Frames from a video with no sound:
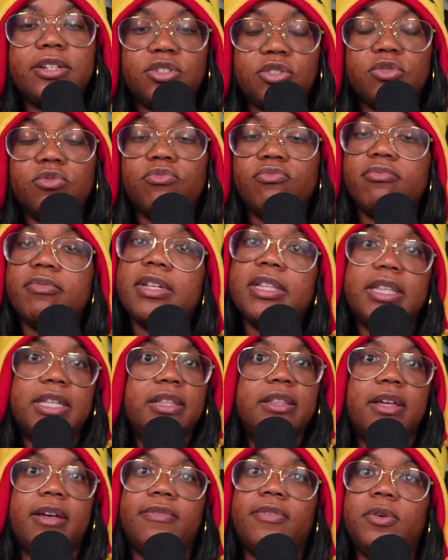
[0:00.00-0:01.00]
do really
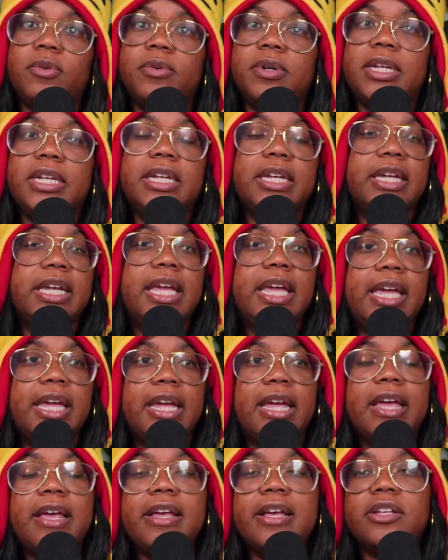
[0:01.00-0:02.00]
love Hootie and
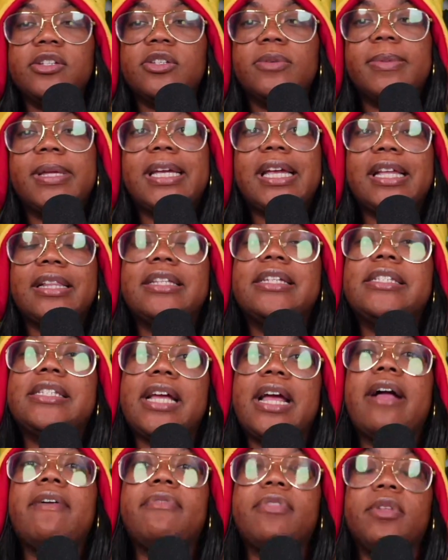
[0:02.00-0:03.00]
King. So I'm like, at least I
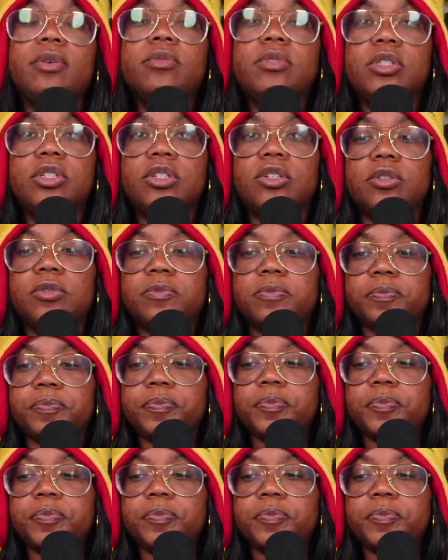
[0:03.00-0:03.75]
have those two.